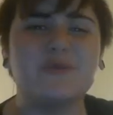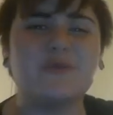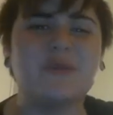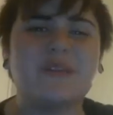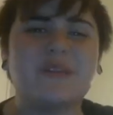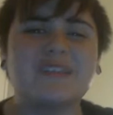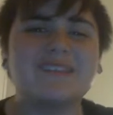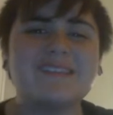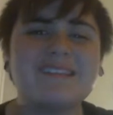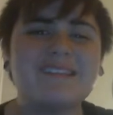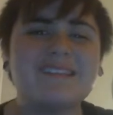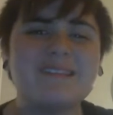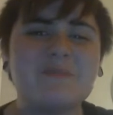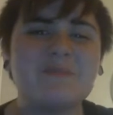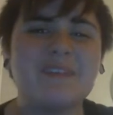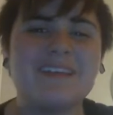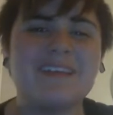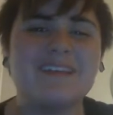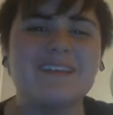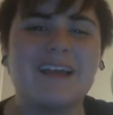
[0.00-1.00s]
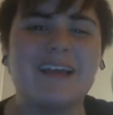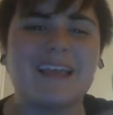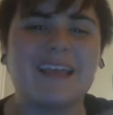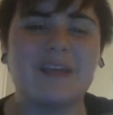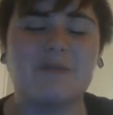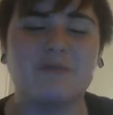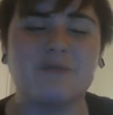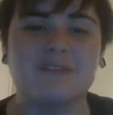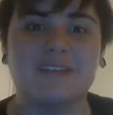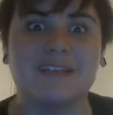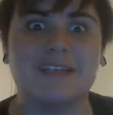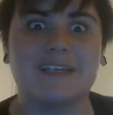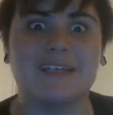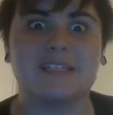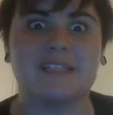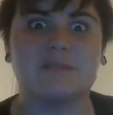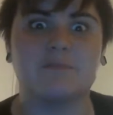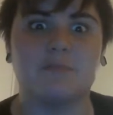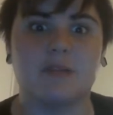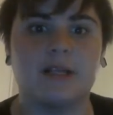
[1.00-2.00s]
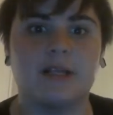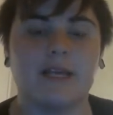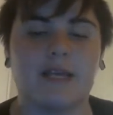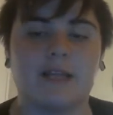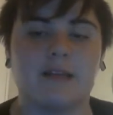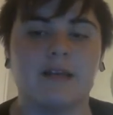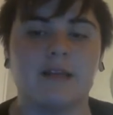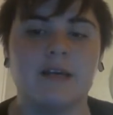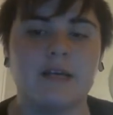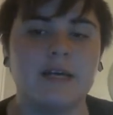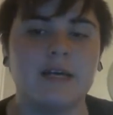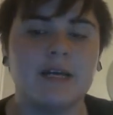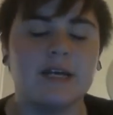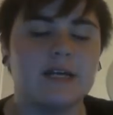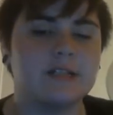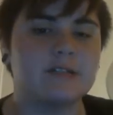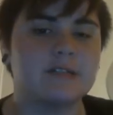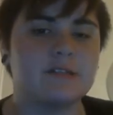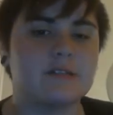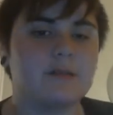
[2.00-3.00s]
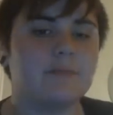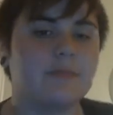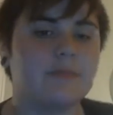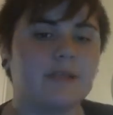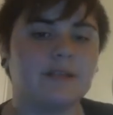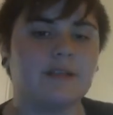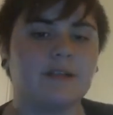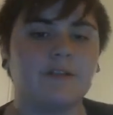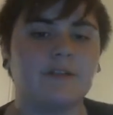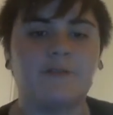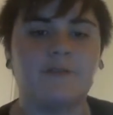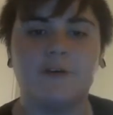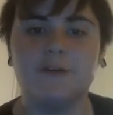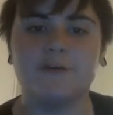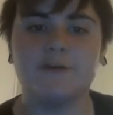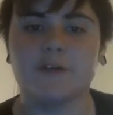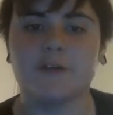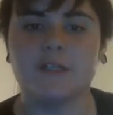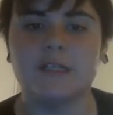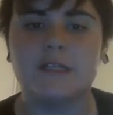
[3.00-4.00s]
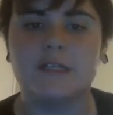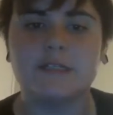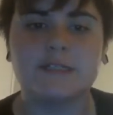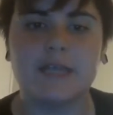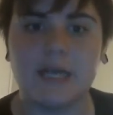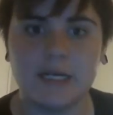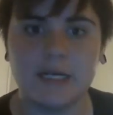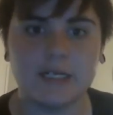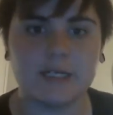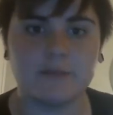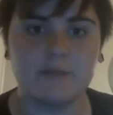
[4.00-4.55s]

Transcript: It's not something I can really explain. It's just something that I've felt for a long time.